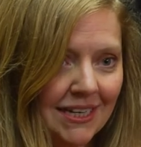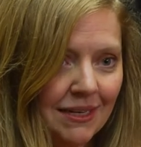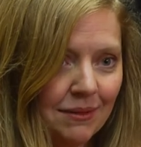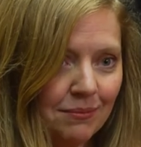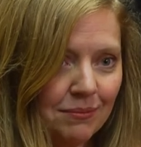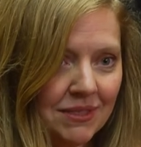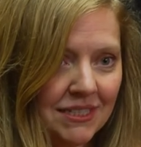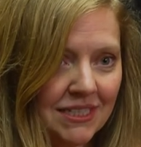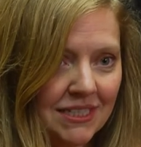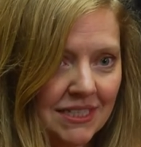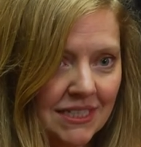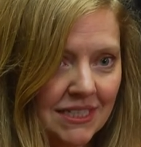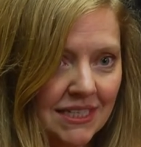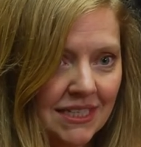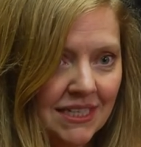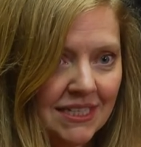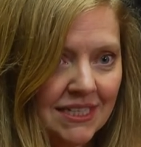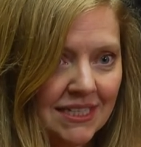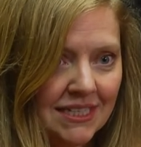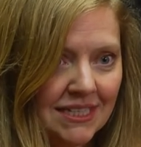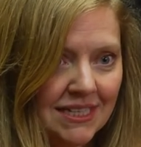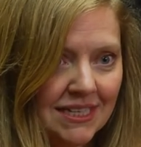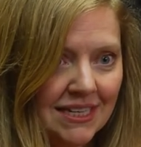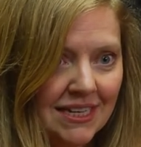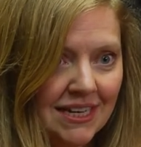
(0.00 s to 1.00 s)

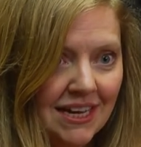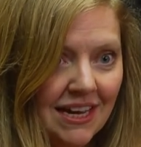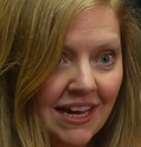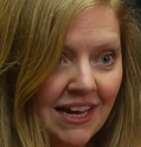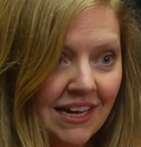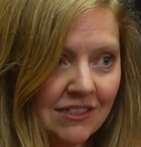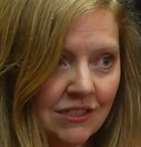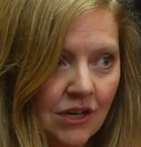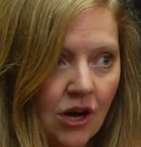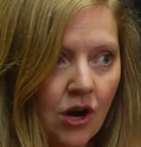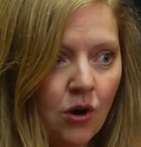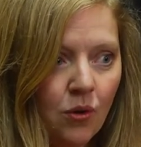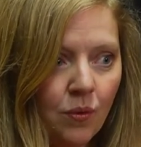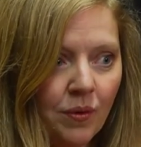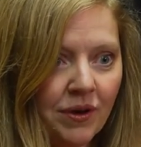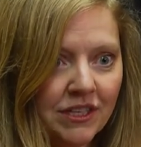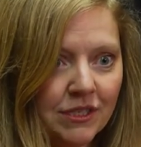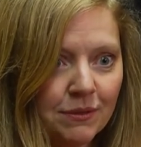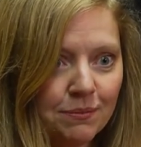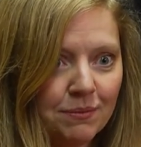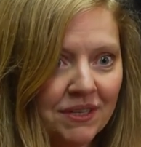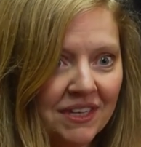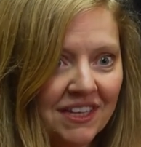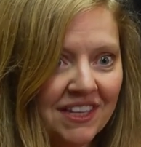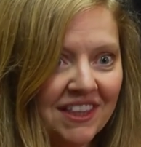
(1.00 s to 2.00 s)
EMC has
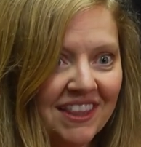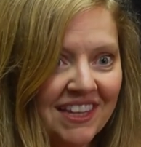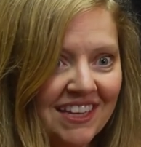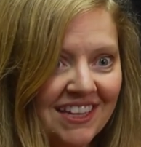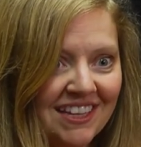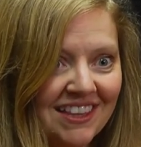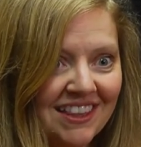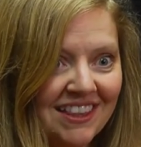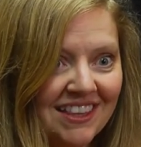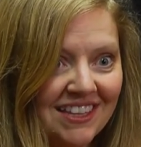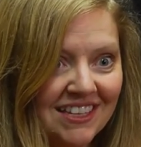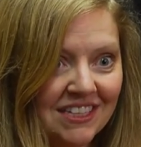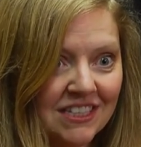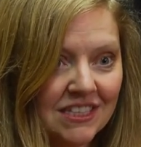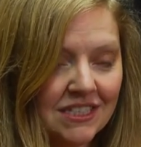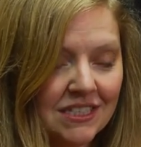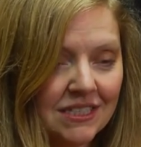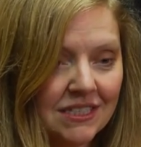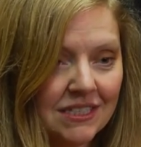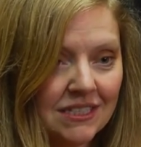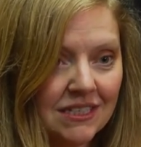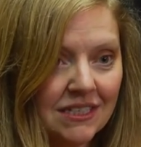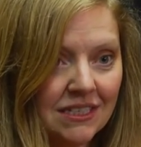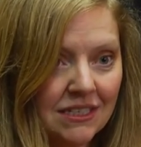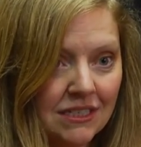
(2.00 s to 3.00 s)
always been that
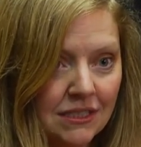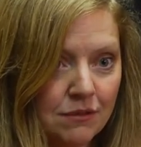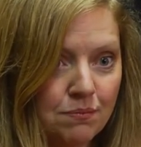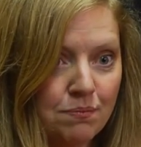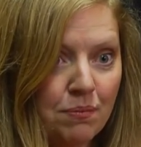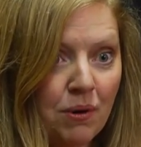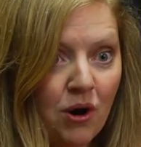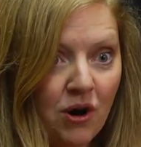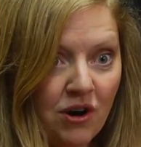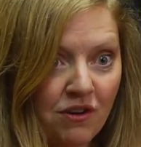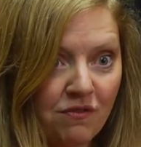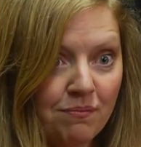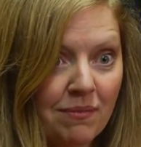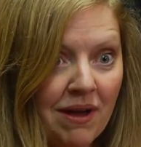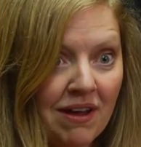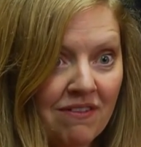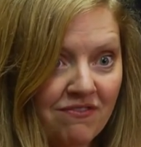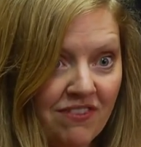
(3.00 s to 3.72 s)
this is part of my